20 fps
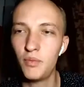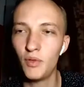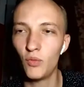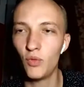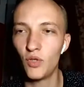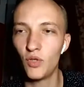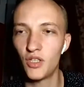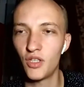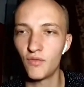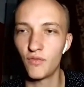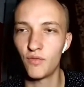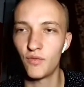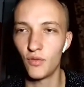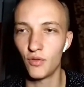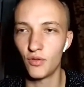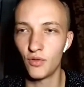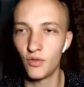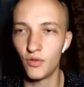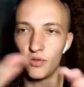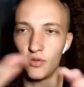working
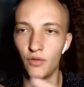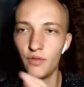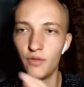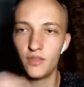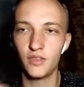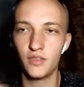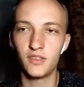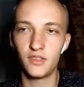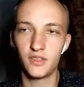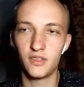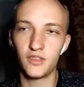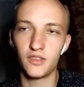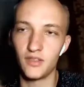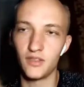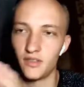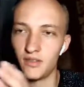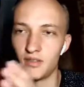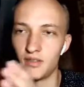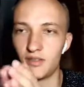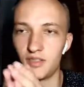for all these
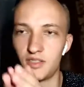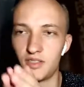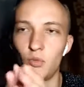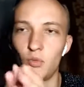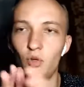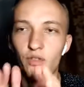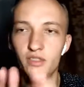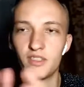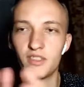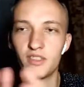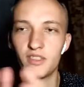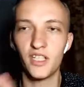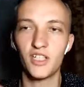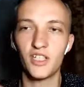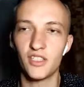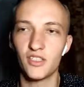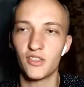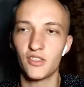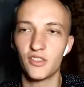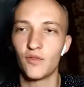small
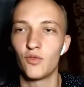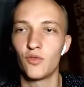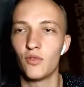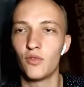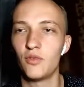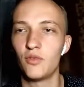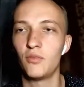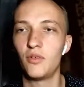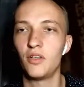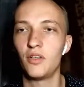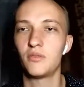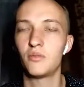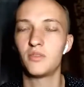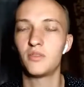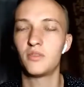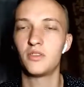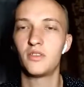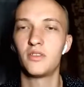sections of your department?